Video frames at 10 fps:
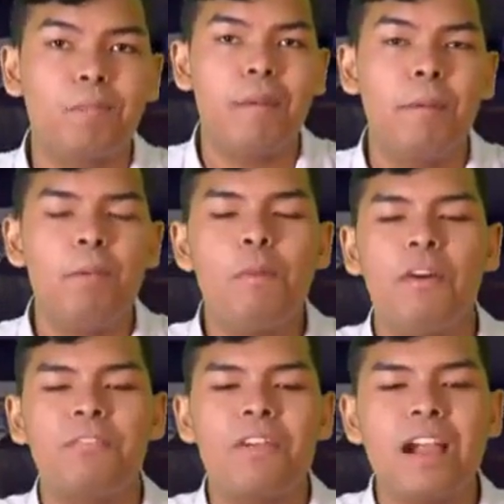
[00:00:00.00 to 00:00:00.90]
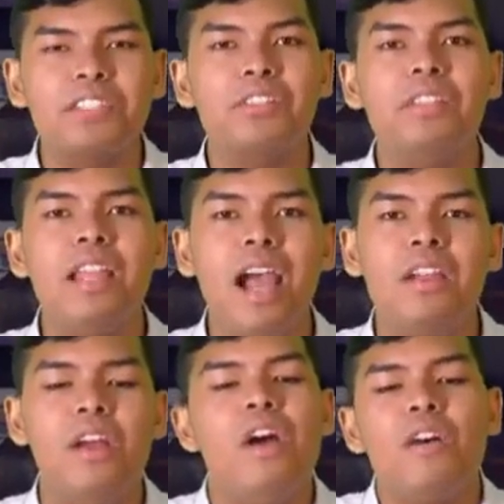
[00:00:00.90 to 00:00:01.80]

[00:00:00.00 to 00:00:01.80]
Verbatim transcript: Tama po ba? Fraction yan